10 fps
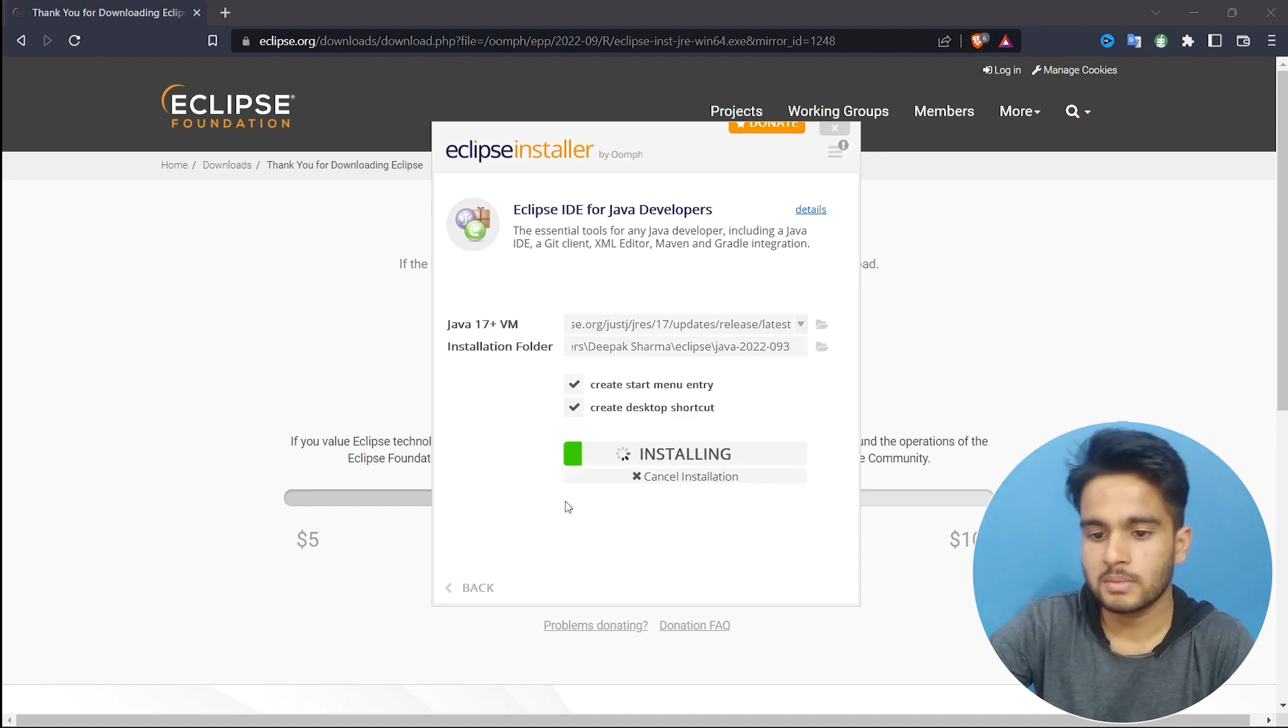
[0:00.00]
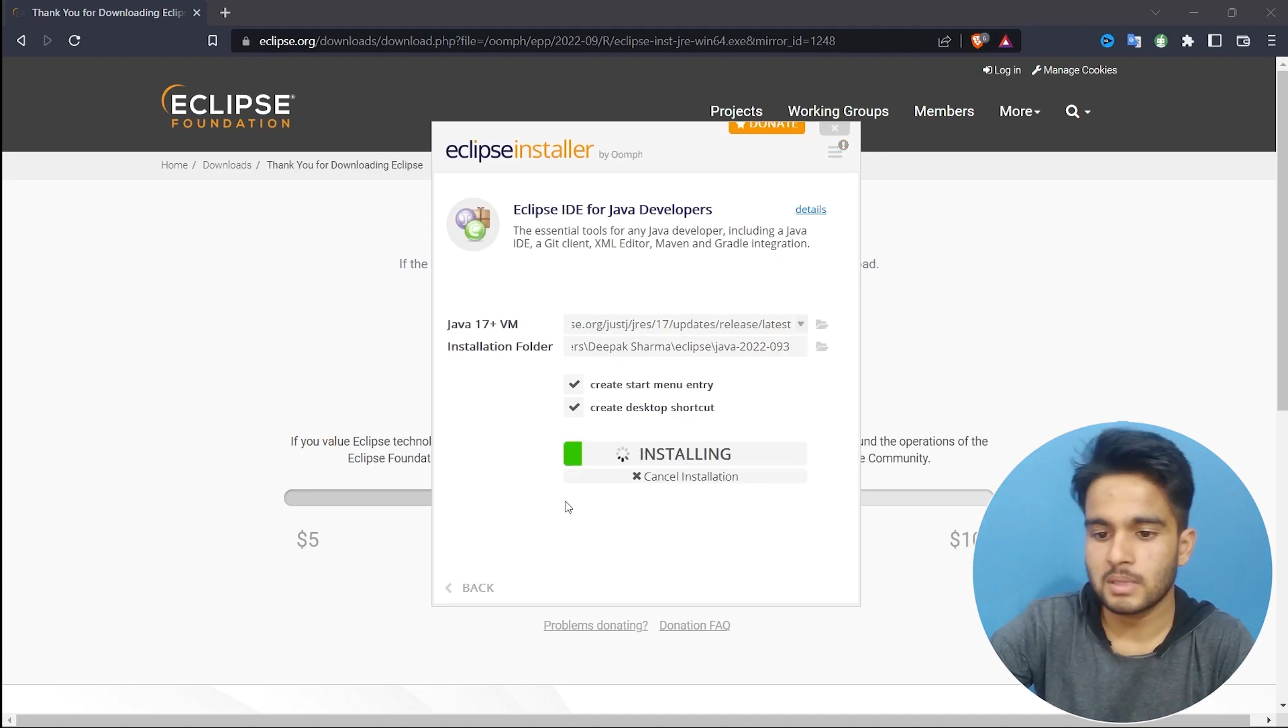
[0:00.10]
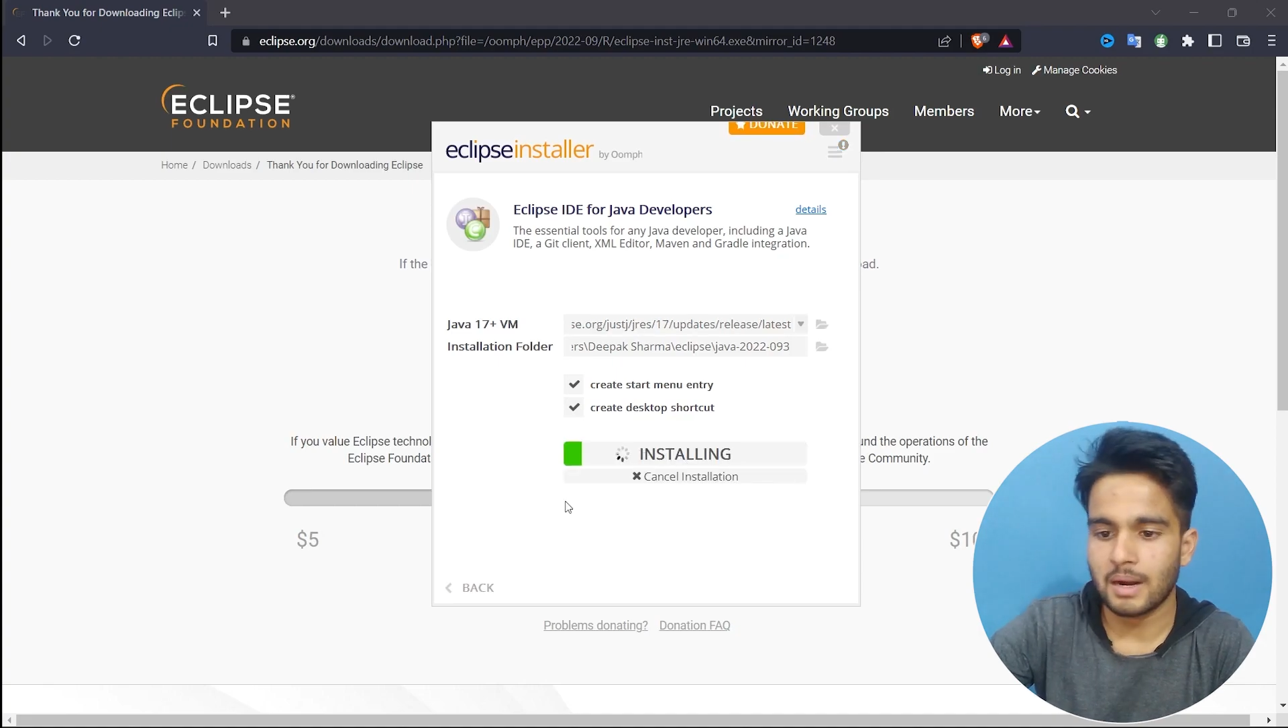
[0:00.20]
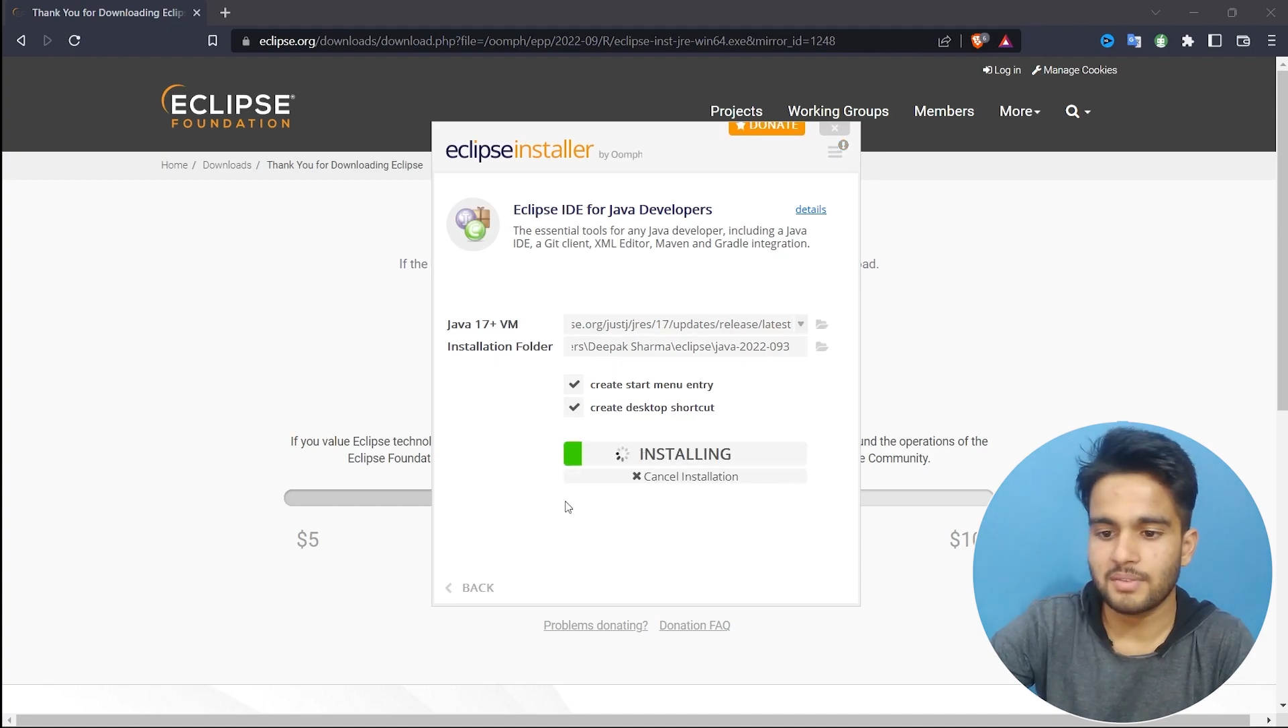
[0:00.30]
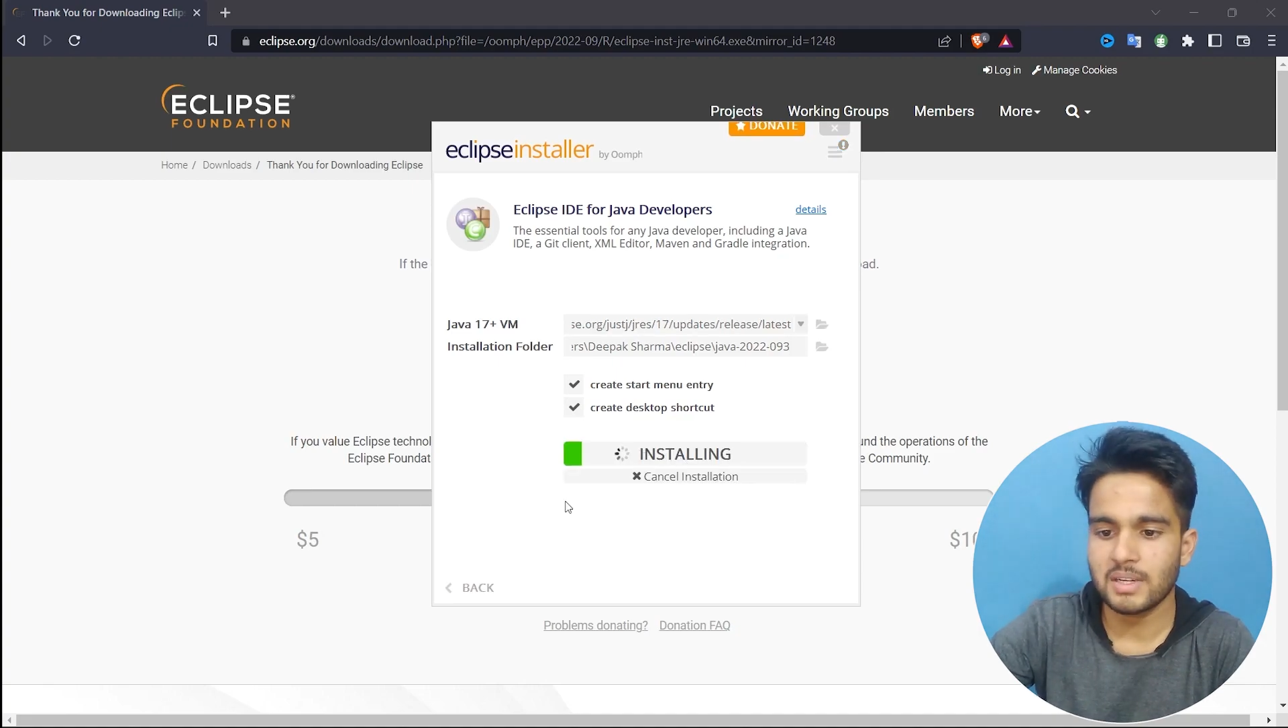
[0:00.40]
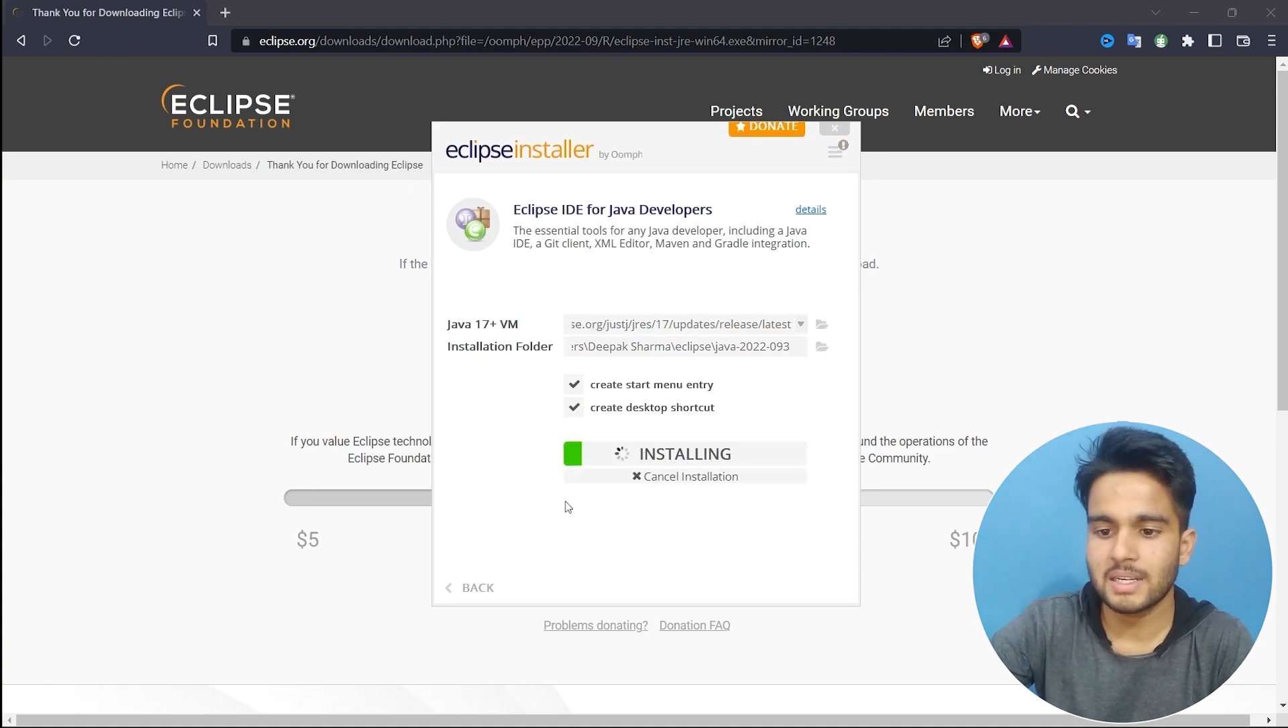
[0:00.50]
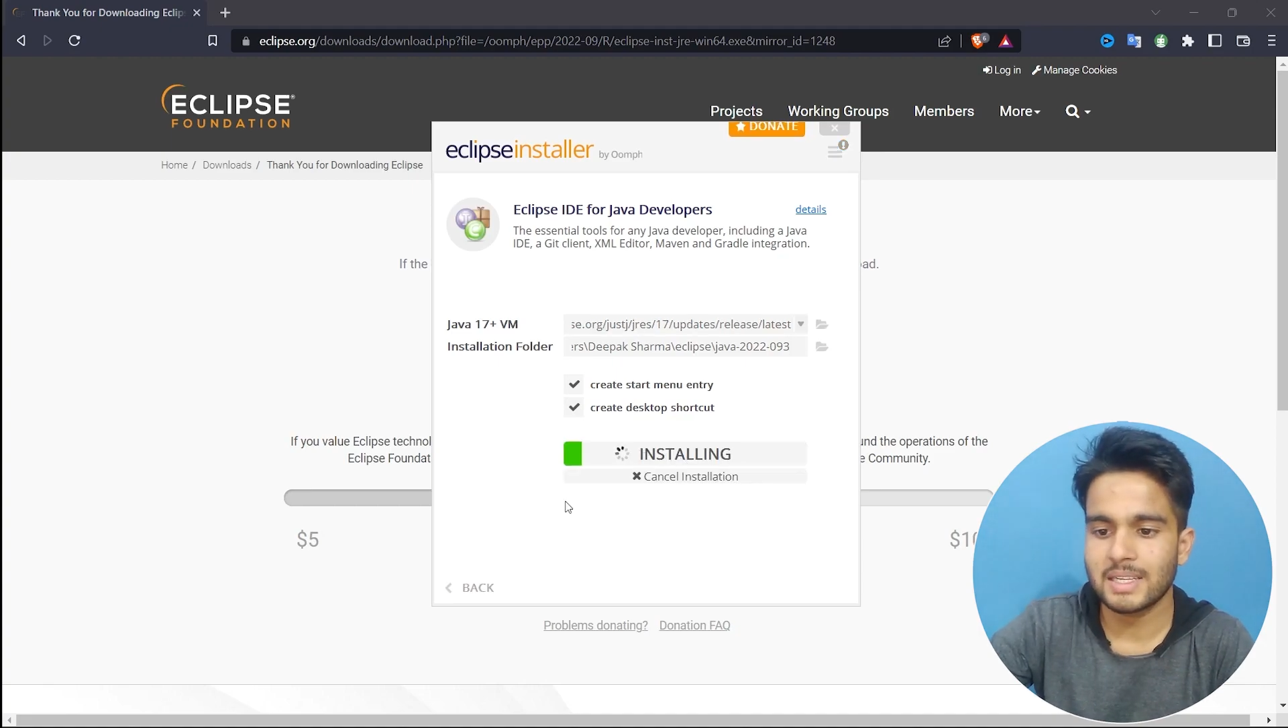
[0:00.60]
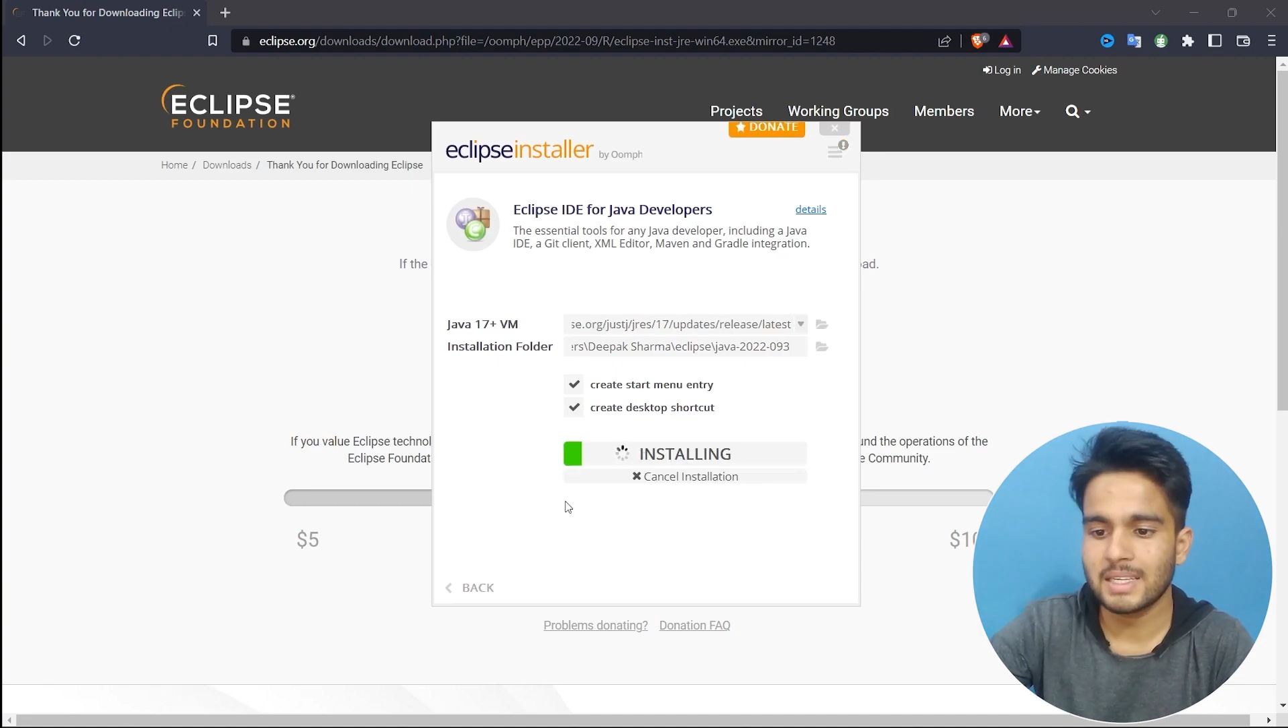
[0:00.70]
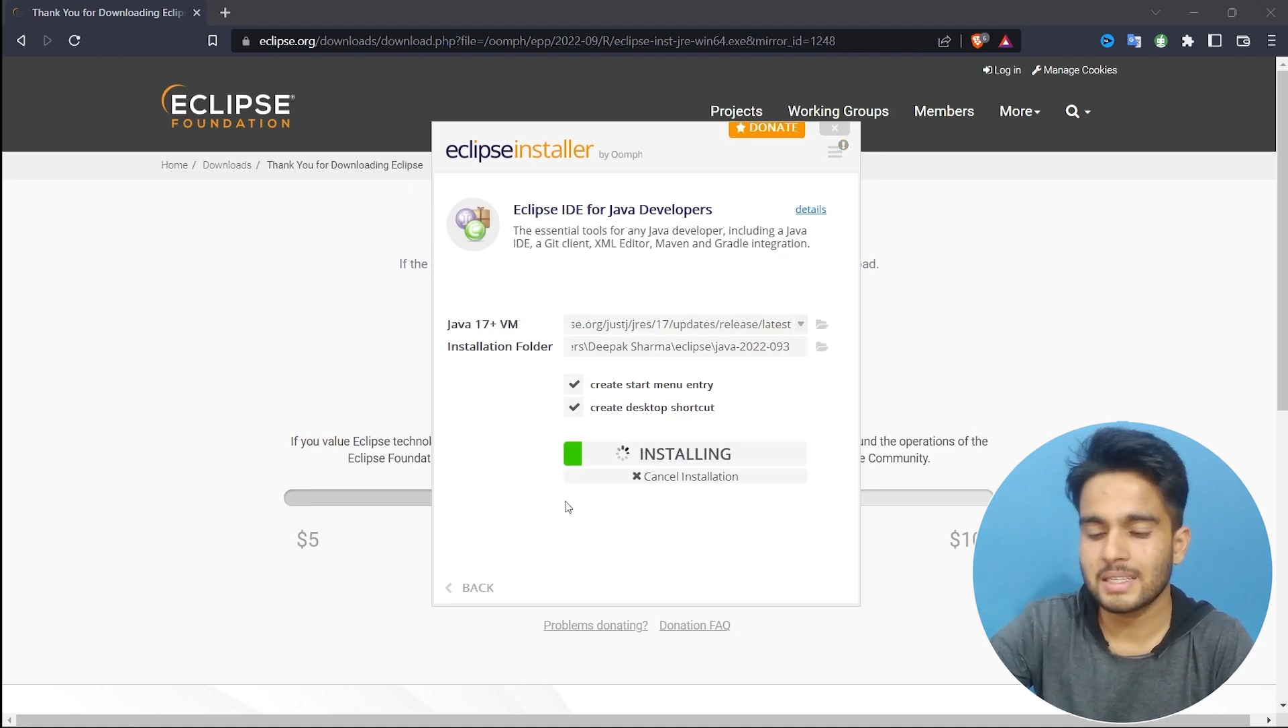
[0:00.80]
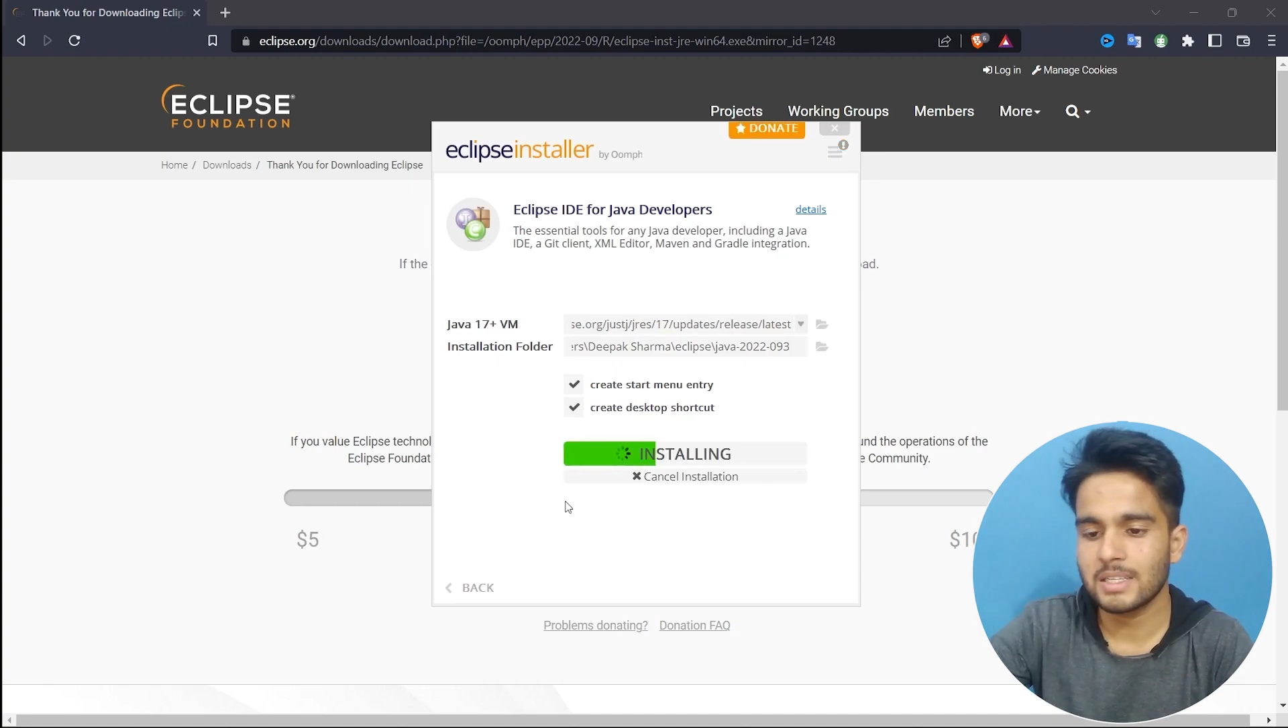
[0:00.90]
After
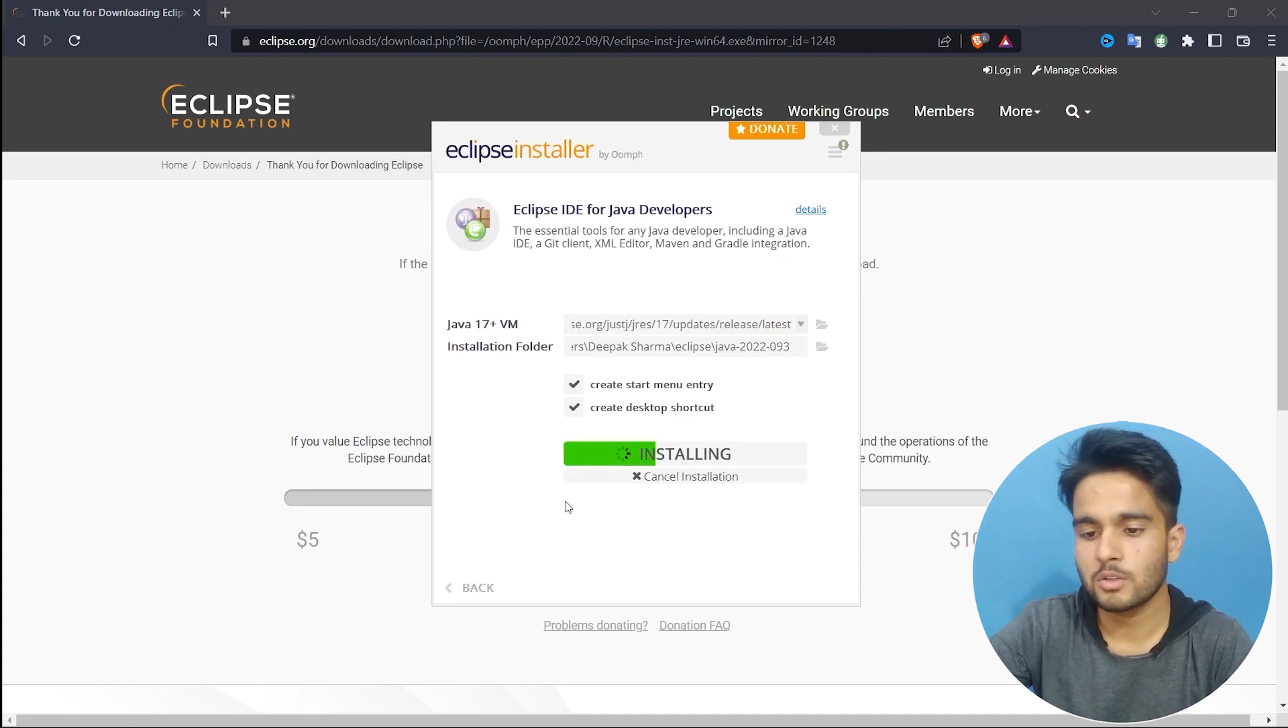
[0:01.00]
clicking